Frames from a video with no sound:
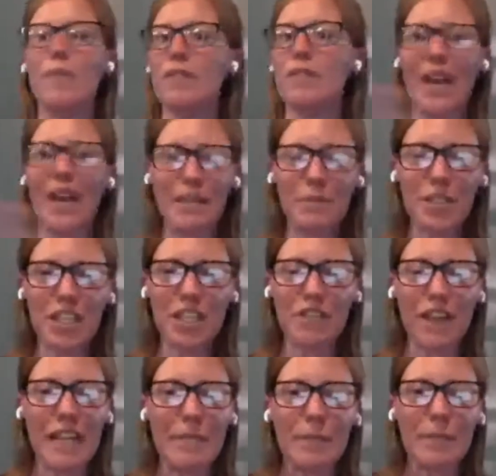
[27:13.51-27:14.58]
Invite them to
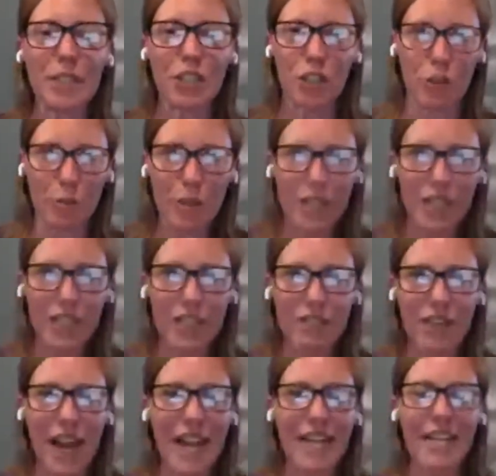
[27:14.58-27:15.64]
this Facebook group,
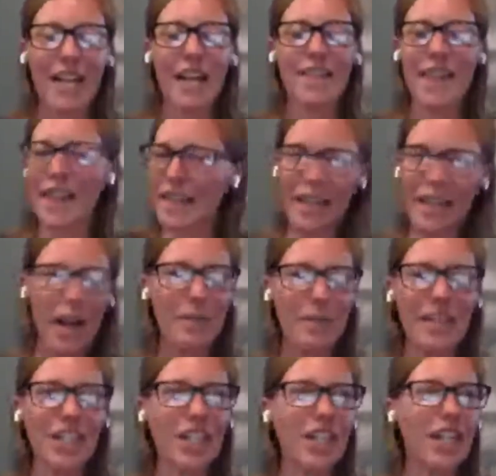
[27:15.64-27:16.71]
right? They can come
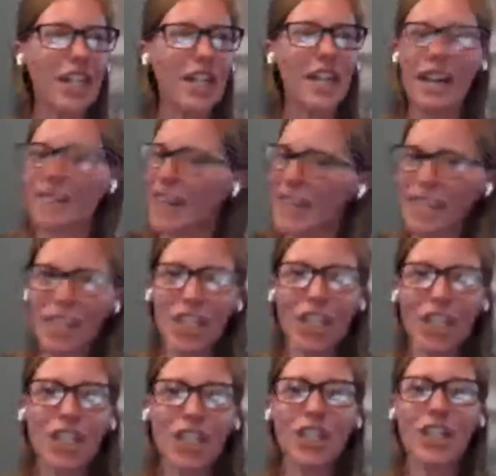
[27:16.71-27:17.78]
here, they can
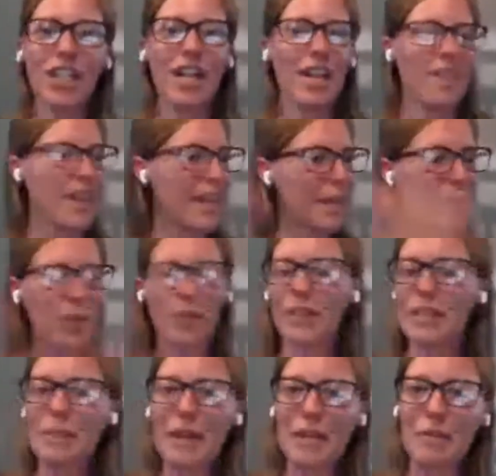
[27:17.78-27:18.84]
learn, they can put a
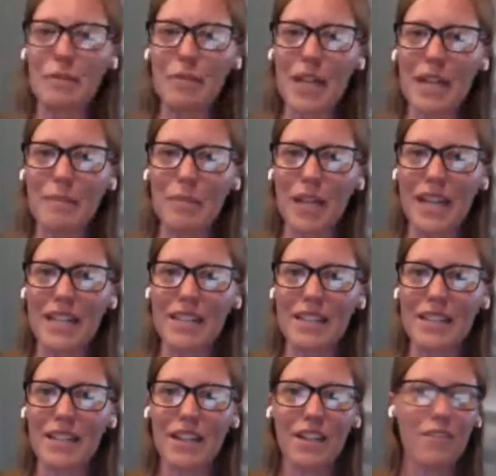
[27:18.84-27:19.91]
risk management plan in place
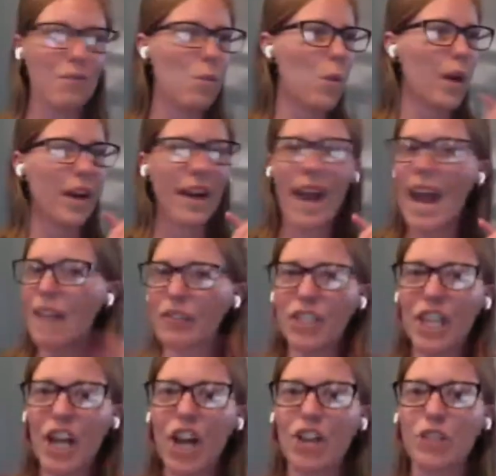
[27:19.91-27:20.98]

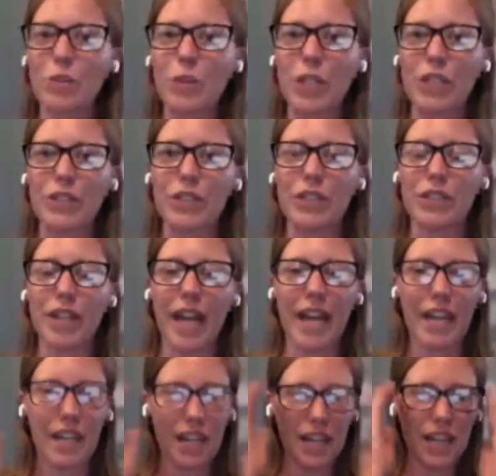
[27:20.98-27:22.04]
wherever they are in the world,
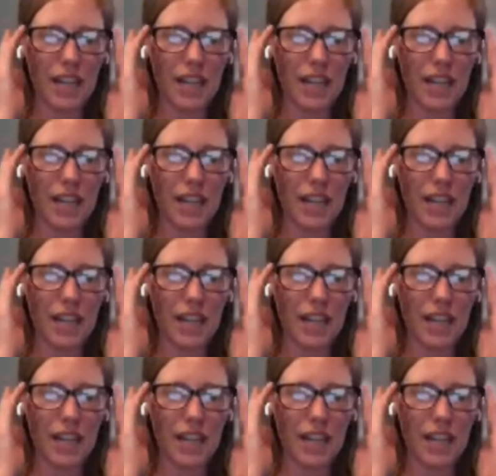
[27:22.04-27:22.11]
okay?